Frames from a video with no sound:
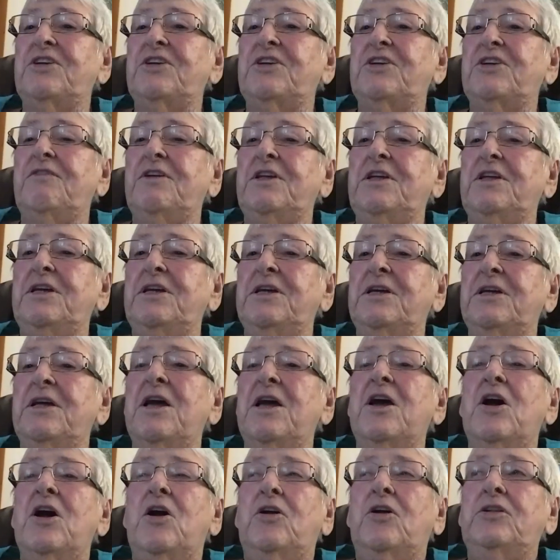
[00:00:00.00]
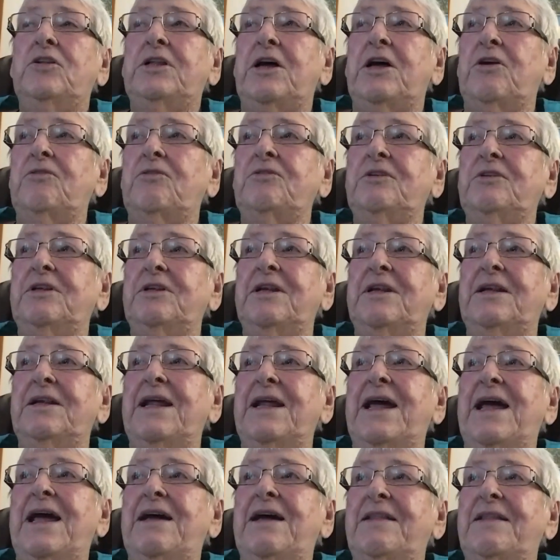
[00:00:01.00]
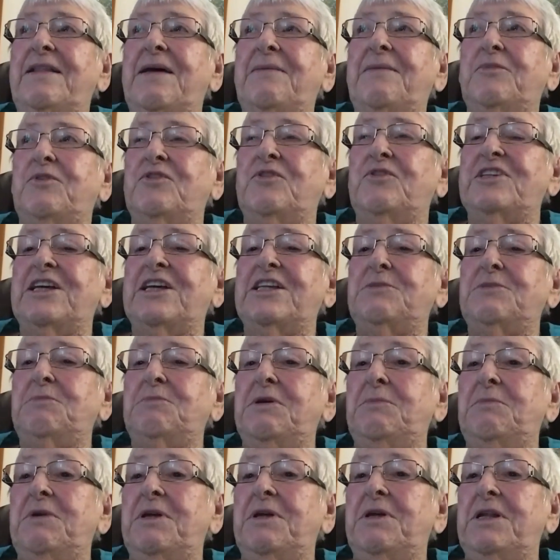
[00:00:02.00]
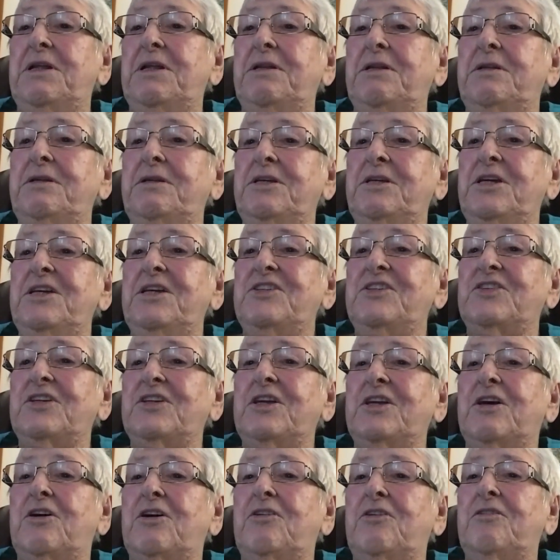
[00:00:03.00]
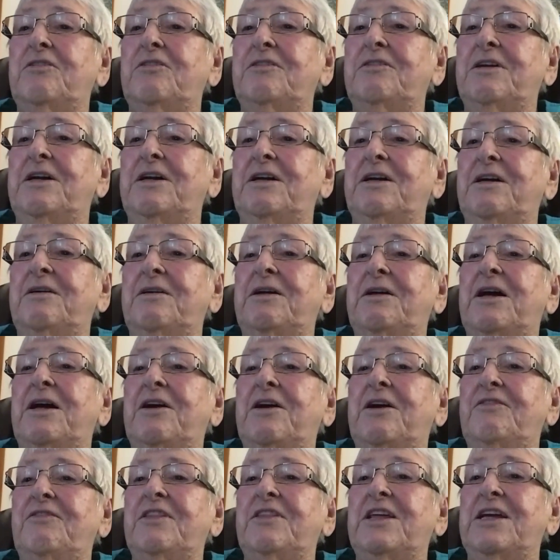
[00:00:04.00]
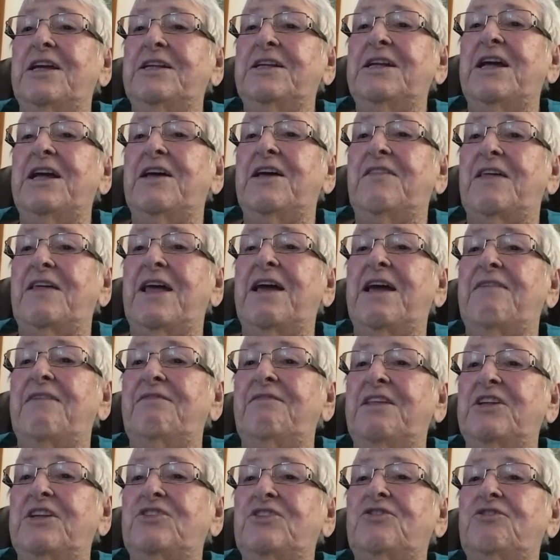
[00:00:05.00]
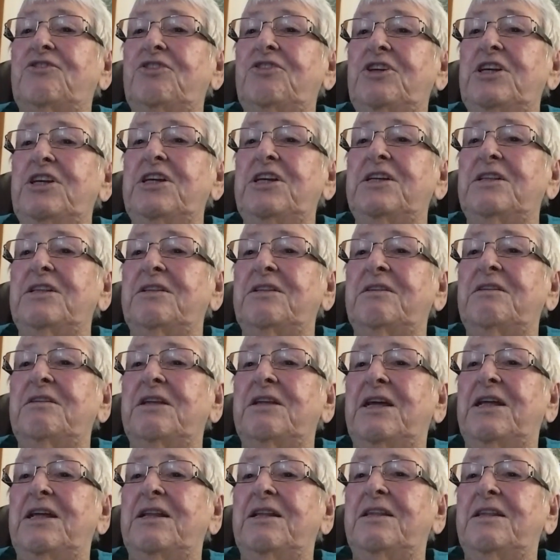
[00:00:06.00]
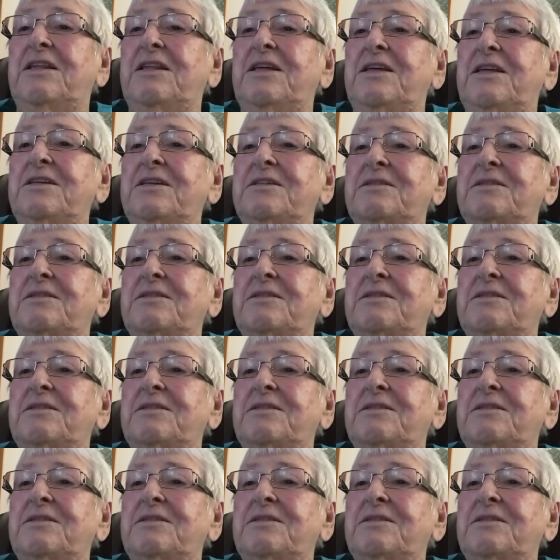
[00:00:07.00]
here. Although now because that's been many years ago. Over there now they have their tree and things.